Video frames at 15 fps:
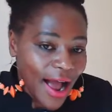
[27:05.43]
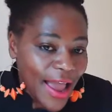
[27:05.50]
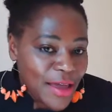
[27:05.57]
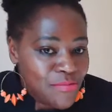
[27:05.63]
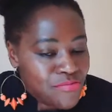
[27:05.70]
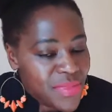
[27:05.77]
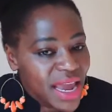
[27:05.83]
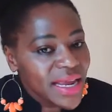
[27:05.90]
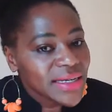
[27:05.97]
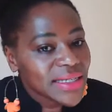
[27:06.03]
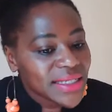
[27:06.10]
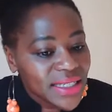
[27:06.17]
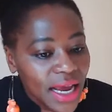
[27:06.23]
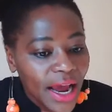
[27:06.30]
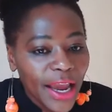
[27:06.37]
I
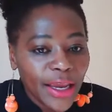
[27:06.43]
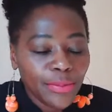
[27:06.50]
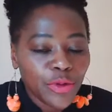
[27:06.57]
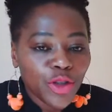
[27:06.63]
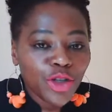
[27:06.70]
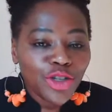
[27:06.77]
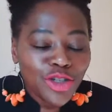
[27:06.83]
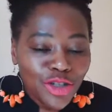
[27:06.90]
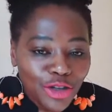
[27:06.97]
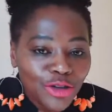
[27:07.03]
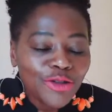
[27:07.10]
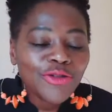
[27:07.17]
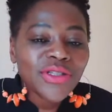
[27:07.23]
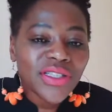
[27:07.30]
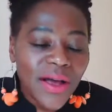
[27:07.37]
made time to
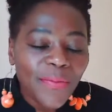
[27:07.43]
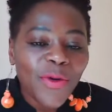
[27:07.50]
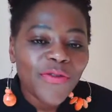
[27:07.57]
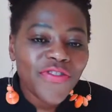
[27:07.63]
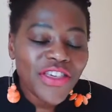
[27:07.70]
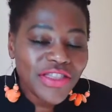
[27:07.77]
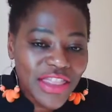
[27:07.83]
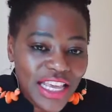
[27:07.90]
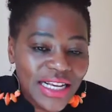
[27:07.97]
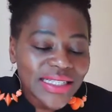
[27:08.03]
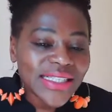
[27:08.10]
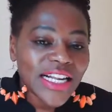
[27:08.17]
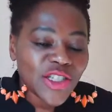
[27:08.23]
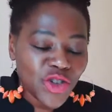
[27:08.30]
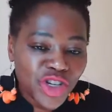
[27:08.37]
do some of the things
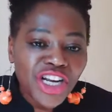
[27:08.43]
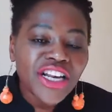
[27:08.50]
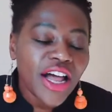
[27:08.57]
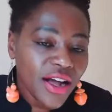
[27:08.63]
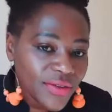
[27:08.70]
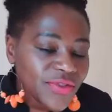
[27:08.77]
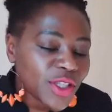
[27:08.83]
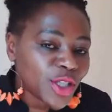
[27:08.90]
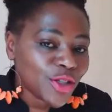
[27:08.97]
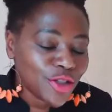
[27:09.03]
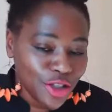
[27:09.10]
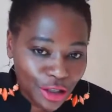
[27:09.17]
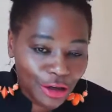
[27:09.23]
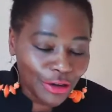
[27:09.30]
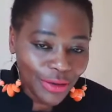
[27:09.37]
that she loves to
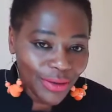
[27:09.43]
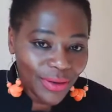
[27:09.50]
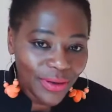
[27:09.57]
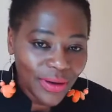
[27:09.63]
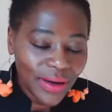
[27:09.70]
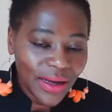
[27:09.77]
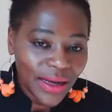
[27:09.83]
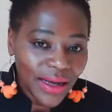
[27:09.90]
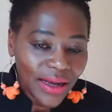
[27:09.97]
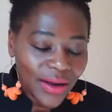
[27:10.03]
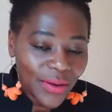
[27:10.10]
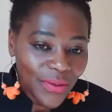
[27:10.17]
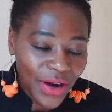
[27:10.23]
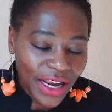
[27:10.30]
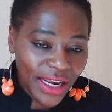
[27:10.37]
do,
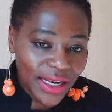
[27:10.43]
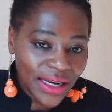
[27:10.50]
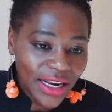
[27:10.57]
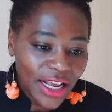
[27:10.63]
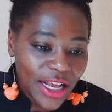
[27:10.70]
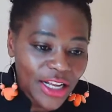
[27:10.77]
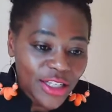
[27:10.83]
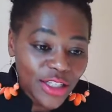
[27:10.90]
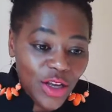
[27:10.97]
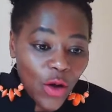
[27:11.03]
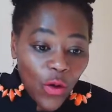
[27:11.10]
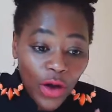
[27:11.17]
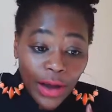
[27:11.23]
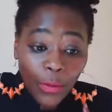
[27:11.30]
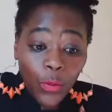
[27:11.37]
right?
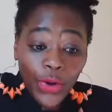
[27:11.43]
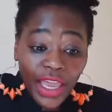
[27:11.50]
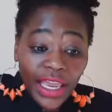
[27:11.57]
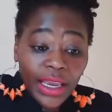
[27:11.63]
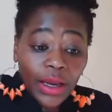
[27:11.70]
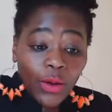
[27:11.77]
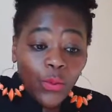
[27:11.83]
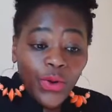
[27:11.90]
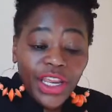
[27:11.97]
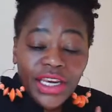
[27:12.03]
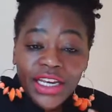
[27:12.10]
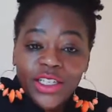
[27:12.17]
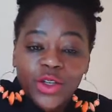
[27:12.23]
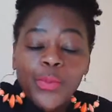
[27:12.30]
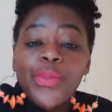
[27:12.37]
So we
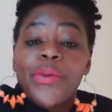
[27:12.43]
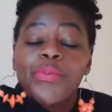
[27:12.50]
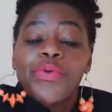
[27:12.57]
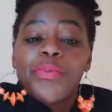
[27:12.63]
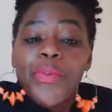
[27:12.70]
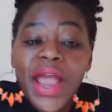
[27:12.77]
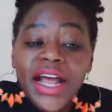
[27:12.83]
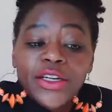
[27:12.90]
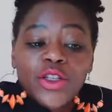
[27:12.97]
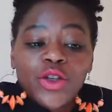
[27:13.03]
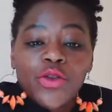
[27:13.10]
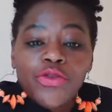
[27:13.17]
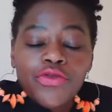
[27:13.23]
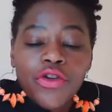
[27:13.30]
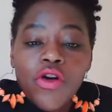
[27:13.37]
need to be prepared
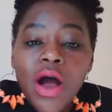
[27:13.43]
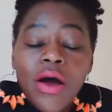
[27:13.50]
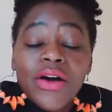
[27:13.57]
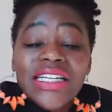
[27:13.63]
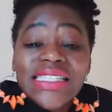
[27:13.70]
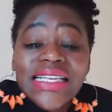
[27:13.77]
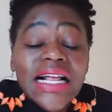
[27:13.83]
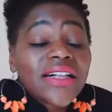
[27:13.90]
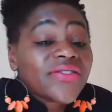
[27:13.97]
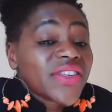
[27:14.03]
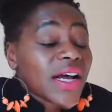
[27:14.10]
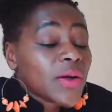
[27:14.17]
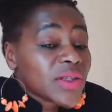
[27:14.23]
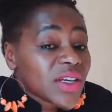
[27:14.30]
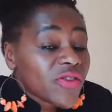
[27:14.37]
to throw ourselves
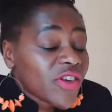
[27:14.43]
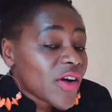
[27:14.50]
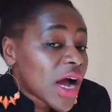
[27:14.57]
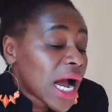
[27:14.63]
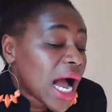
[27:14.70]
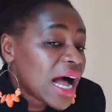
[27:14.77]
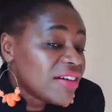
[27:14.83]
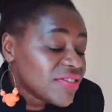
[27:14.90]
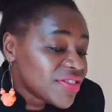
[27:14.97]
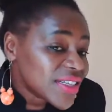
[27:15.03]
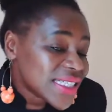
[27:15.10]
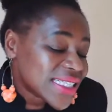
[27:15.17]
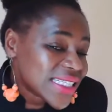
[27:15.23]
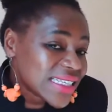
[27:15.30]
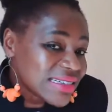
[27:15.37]
out of our
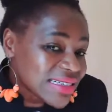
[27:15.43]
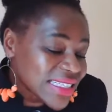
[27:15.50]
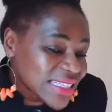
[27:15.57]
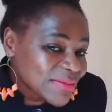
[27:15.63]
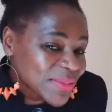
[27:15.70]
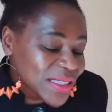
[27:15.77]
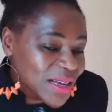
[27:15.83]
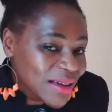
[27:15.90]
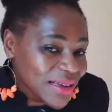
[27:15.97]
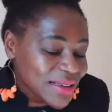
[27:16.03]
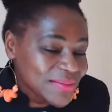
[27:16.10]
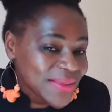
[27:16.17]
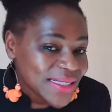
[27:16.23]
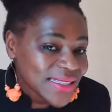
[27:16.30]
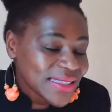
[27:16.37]
comfort zone
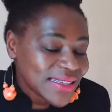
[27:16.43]
sometimes.